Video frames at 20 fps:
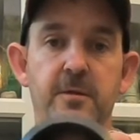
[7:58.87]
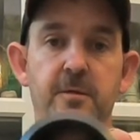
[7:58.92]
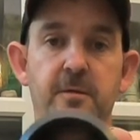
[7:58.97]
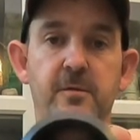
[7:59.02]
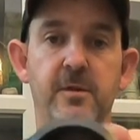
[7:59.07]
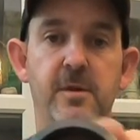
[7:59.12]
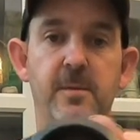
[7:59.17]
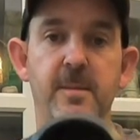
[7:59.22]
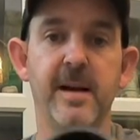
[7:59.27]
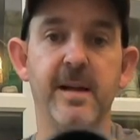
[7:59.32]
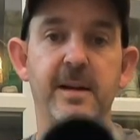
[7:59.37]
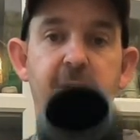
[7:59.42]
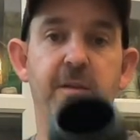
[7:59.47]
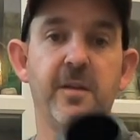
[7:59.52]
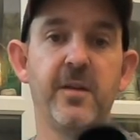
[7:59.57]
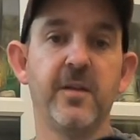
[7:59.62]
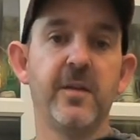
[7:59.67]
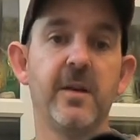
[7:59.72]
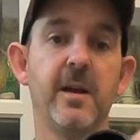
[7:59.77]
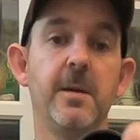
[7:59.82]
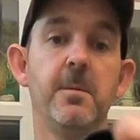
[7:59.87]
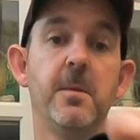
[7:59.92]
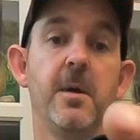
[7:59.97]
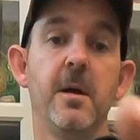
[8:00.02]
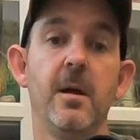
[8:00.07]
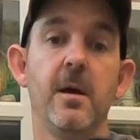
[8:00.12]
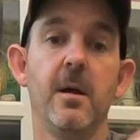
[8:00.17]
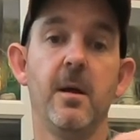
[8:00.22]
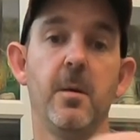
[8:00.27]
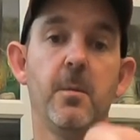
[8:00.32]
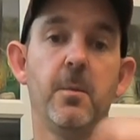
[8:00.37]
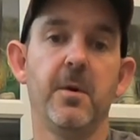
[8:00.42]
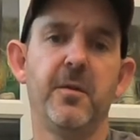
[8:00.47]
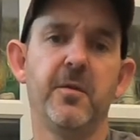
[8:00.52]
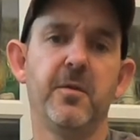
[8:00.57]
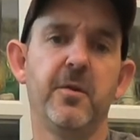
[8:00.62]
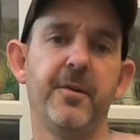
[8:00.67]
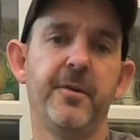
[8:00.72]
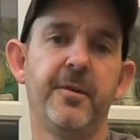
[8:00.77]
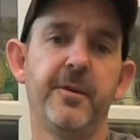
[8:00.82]
is obviously made of the same, but
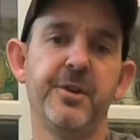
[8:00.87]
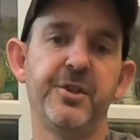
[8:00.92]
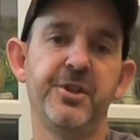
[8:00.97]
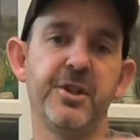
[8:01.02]
it's got a nice